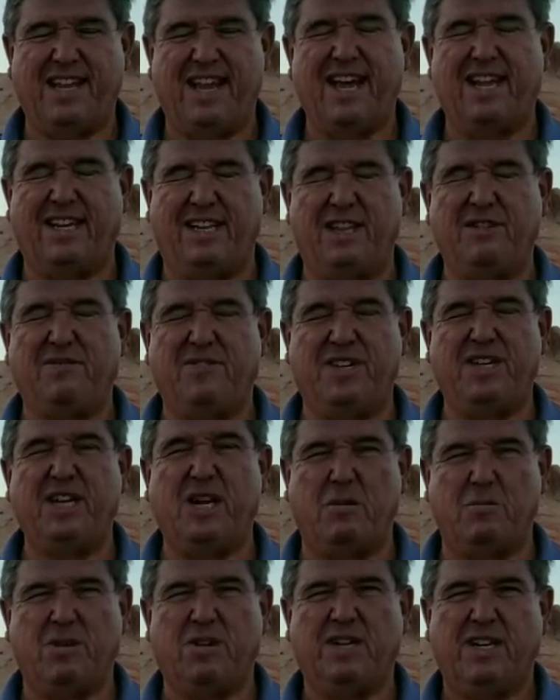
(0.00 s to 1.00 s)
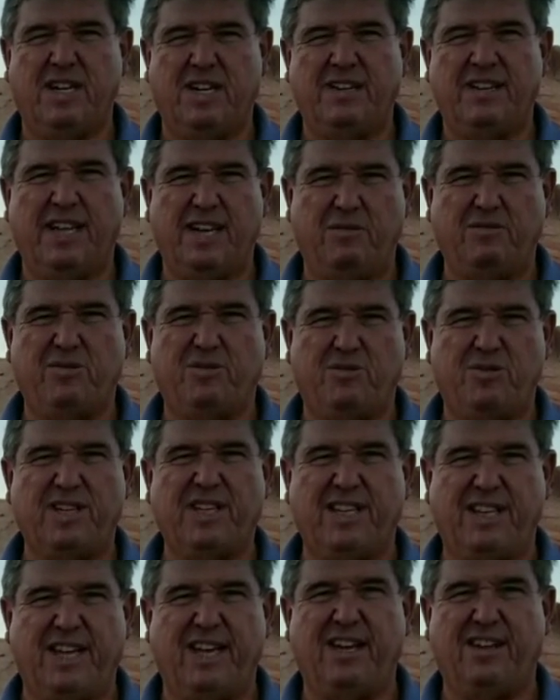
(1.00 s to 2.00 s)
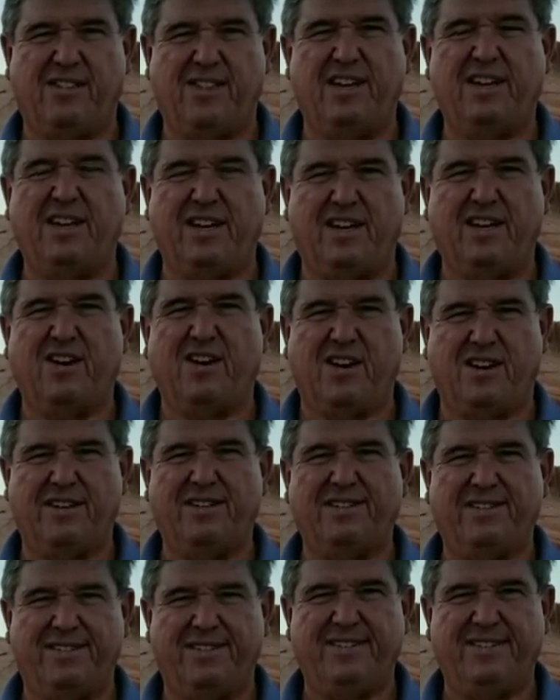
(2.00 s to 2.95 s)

that and the VIN number, that it was really the authentic car.